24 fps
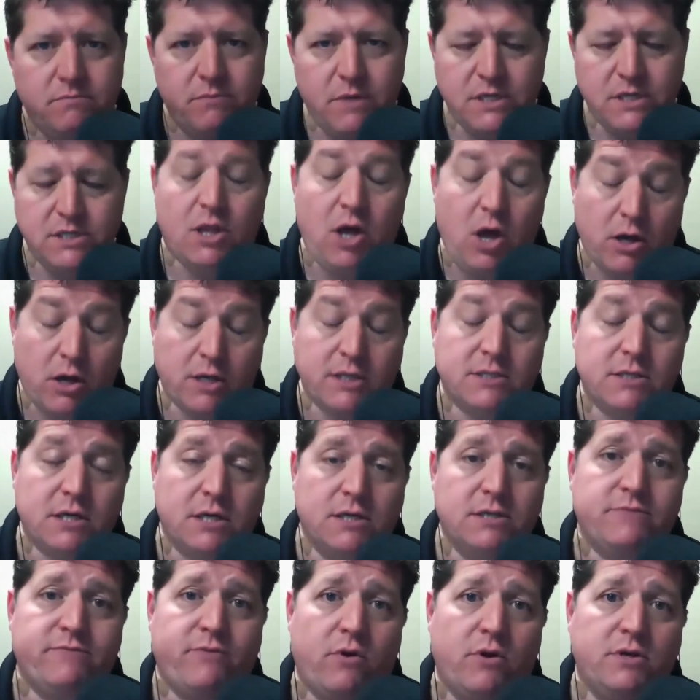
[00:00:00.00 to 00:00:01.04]

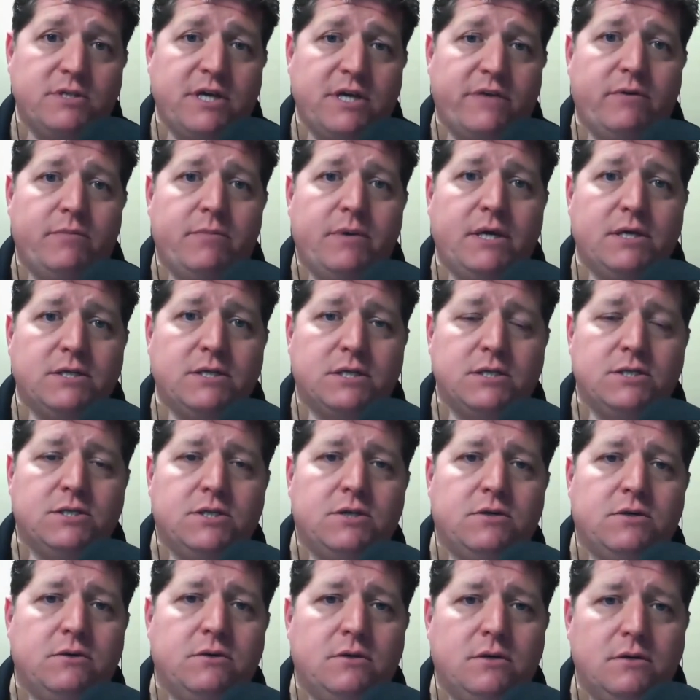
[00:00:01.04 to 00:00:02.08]
as far as AVB is
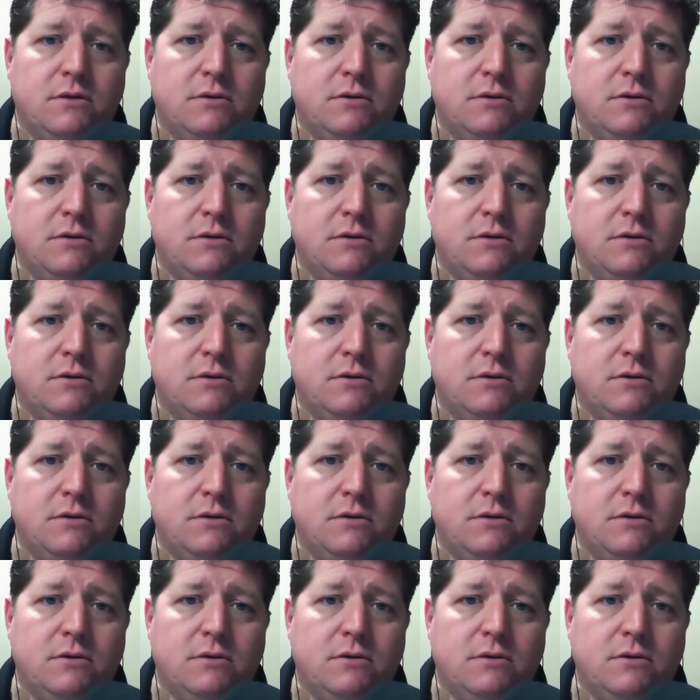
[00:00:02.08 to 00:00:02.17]
concerned.